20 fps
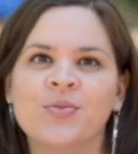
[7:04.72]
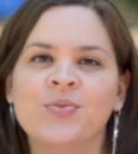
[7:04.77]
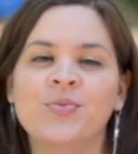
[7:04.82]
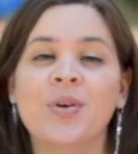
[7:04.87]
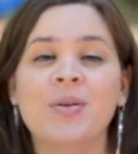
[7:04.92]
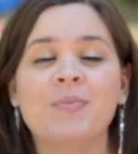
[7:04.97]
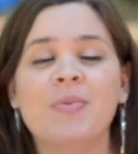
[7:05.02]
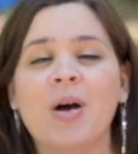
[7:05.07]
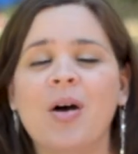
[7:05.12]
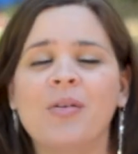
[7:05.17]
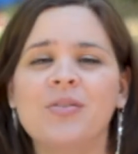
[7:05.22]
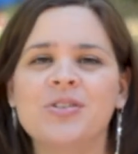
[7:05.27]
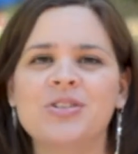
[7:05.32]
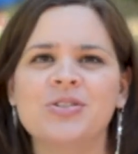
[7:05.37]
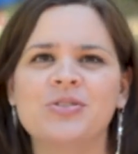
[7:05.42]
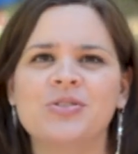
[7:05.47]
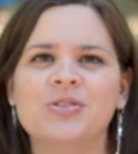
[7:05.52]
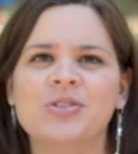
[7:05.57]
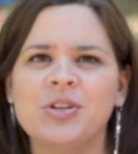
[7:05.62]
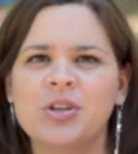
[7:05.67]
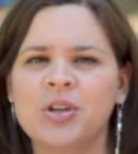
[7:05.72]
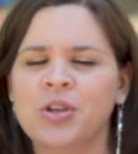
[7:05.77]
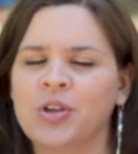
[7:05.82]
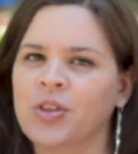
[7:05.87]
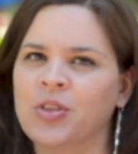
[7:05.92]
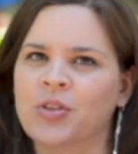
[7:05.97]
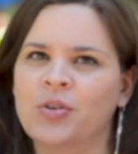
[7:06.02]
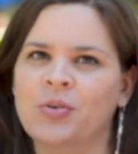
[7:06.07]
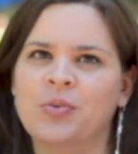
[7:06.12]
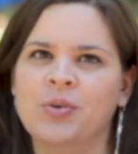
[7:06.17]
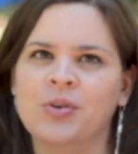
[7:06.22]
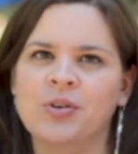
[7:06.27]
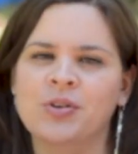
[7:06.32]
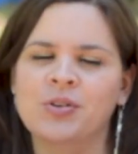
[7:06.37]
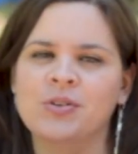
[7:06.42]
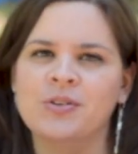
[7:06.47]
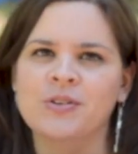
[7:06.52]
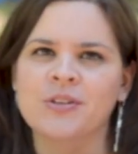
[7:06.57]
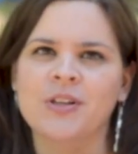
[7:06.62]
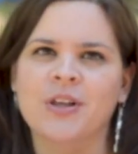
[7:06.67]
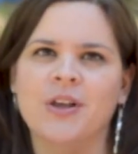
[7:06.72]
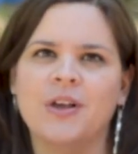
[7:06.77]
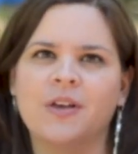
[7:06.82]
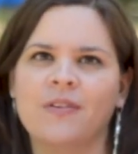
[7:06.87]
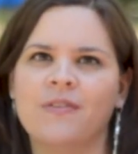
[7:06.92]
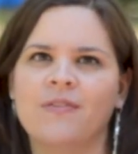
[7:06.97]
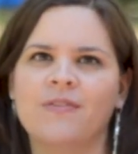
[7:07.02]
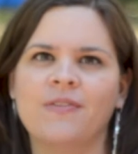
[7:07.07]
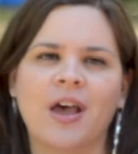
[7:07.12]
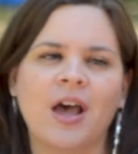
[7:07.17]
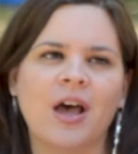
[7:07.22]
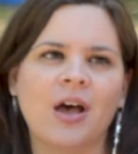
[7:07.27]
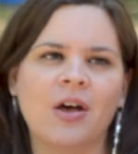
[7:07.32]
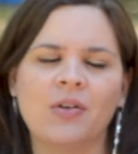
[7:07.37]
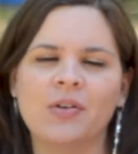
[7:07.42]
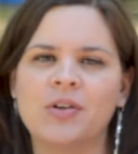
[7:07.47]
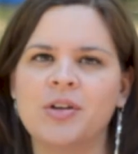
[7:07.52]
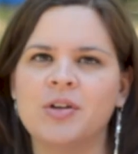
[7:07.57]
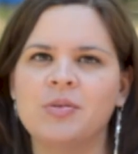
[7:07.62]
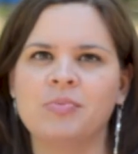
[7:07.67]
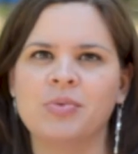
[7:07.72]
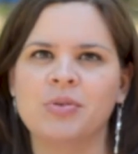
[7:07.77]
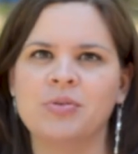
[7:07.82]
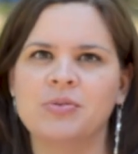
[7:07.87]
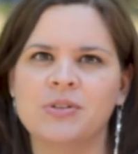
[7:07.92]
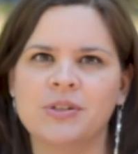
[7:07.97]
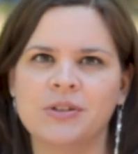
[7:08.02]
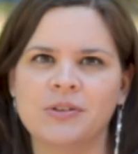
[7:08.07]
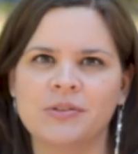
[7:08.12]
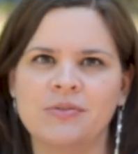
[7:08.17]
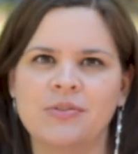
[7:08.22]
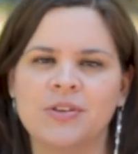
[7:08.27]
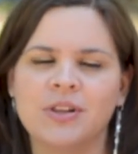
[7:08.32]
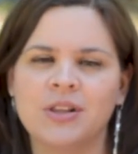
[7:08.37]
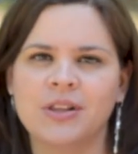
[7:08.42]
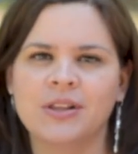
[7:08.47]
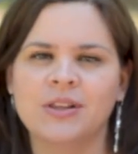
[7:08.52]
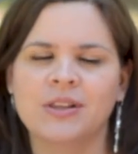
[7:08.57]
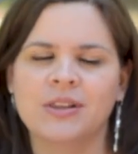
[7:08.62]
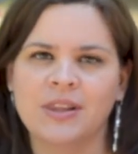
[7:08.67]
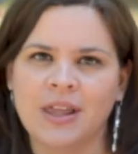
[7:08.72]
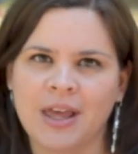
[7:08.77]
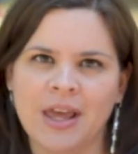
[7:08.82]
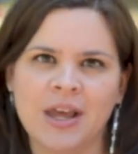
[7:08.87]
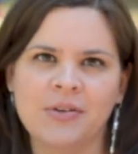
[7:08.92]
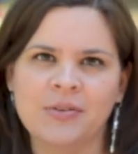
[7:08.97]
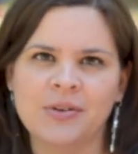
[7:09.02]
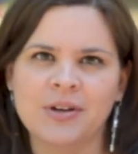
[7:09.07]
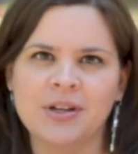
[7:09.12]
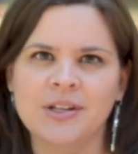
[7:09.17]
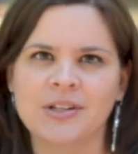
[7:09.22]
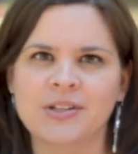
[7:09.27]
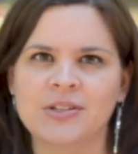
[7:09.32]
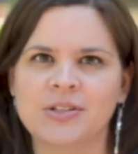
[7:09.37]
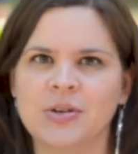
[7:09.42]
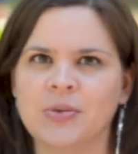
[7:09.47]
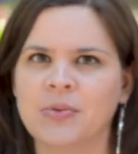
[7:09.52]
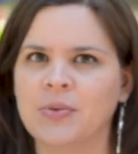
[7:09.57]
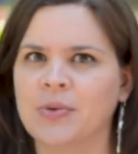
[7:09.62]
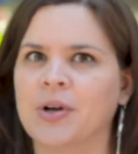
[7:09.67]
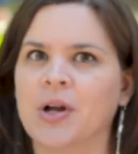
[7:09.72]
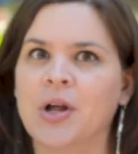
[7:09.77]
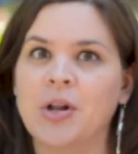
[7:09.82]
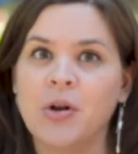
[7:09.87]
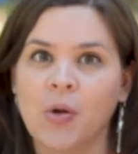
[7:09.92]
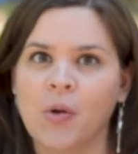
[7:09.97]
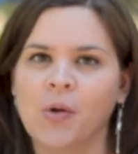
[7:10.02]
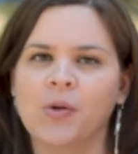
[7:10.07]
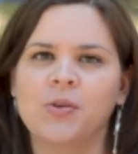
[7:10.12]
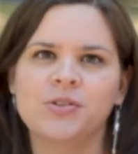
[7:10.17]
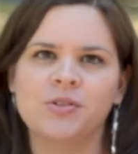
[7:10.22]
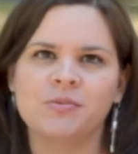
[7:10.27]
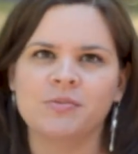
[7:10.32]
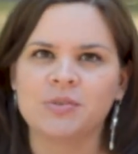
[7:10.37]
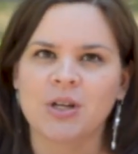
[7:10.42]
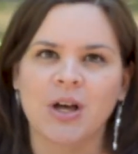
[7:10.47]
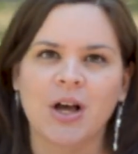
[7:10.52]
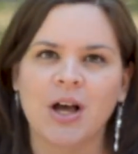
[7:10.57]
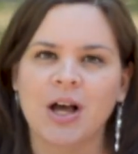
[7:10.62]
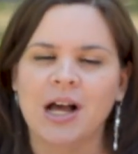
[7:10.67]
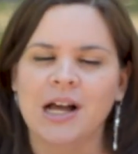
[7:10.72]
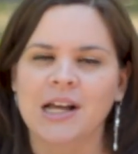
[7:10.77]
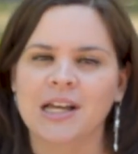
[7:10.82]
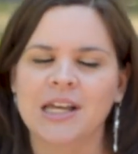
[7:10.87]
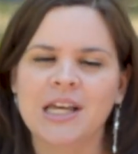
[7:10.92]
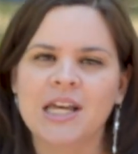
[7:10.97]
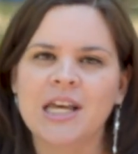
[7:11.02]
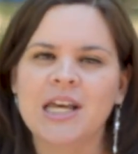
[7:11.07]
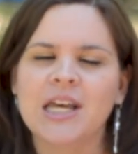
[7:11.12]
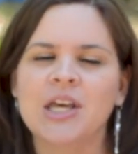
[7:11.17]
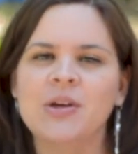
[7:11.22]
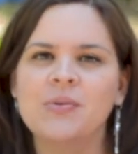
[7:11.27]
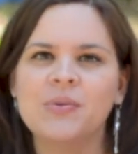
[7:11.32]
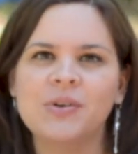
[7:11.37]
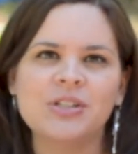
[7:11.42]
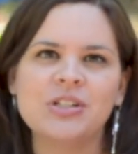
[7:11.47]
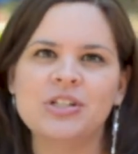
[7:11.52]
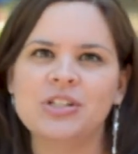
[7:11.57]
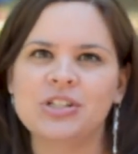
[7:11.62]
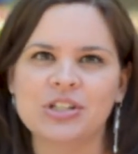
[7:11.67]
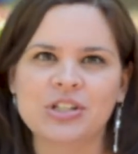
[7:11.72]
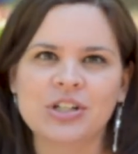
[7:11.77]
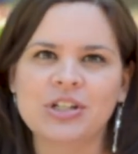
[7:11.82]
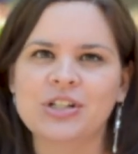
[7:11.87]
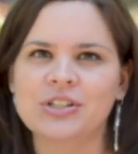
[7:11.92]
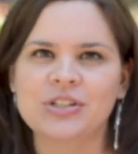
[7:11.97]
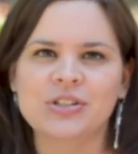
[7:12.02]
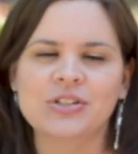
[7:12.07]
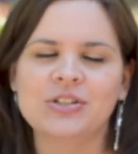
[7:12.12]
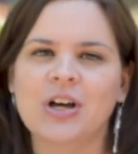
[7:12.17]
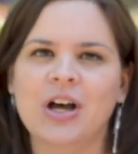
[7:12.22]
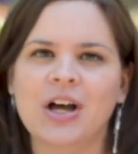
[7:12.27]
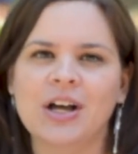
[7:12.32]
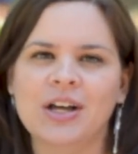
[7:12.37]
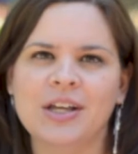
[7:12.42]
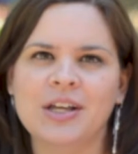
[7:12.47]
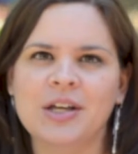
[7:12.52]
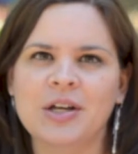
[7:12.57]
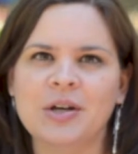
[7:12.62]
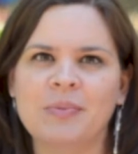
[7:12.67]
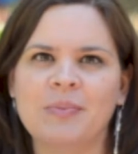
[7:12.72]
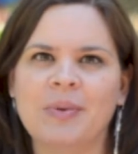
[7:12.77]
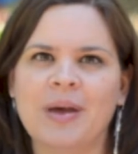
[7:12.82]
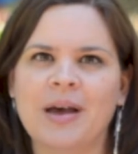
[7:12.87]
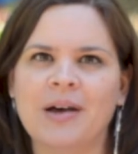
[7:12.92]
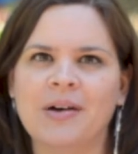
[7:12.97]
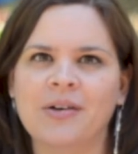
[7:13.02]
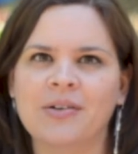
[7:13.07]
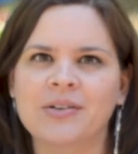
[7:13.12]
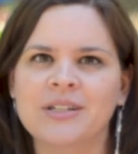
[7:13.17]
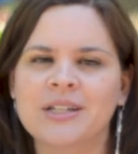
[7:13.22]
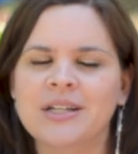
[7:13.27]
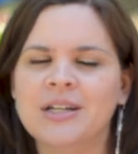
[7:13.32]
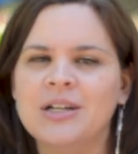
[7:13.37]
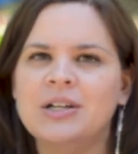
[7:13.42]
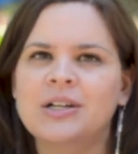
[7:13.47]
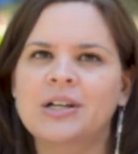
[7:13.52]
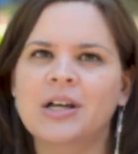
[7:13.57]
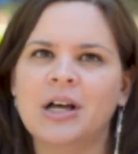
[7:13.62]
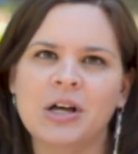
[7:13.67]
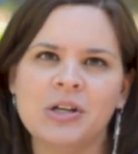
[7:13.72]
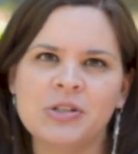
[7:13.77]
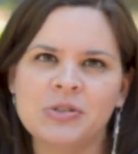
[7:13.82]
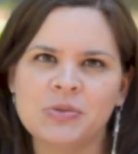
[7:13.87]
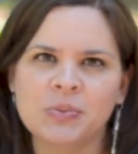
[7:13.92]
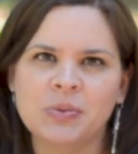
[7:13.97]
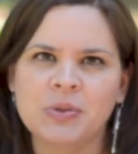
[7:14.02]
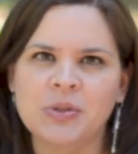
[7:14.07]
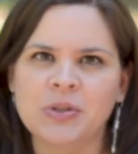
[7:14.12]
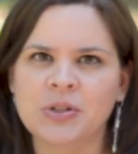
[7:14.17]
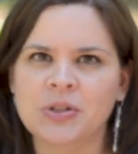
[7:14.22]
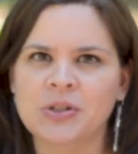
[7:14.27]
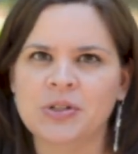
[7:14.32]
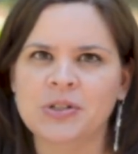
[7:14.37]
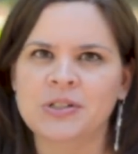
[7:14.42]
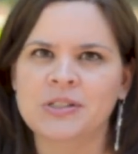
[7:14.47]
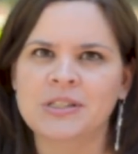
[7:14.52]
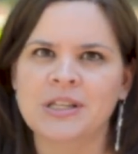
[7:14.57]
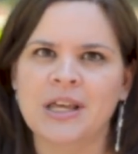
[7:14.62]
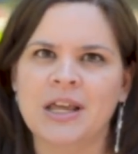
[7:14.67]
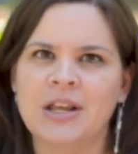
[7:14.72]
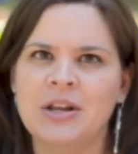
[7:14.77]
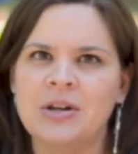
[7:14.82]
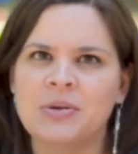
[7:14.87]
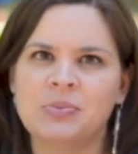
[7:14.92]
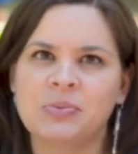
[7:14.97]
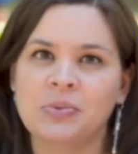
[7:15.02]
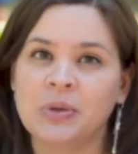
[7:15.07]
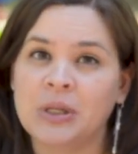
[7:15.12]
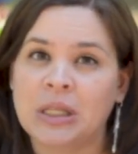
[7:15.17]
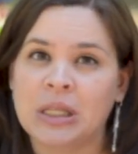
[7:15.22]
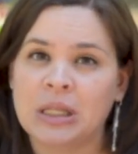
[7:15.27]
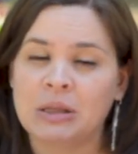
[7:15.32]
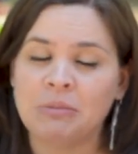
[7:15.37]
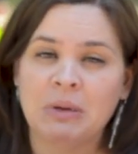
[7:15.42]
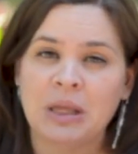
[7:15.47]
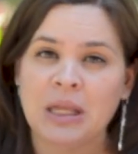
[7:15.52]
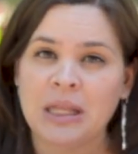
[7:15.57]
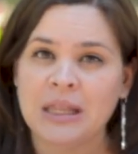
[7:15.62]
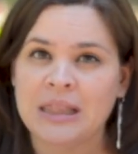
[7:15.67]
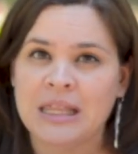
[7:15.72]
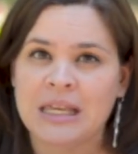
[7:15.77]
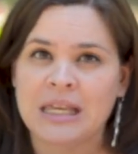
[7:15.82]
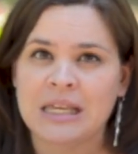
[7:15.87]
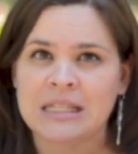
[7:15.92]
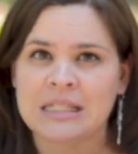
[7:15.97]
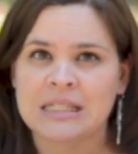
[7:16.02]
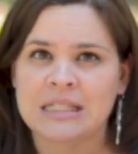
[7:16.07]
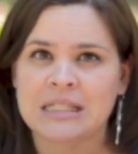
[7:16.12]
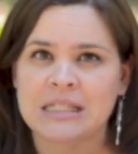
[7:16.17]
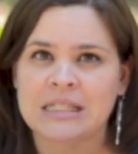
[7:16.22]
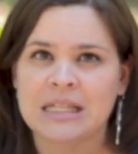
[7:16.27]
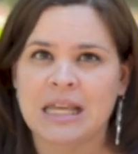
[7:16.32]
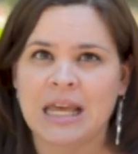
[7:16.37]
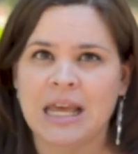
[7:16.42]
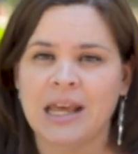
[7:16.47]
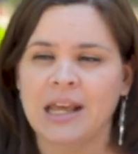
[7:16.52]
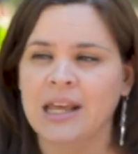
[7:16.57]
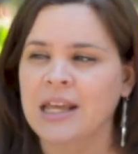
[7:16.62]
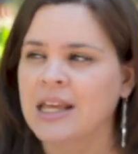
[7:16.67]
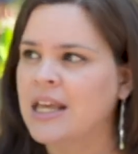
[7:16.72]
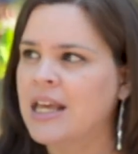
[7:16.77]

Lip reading: When Paul was using the word foul and abusive language or unwholesome talk, he wasn't just talking about cuss words and really mean things to say.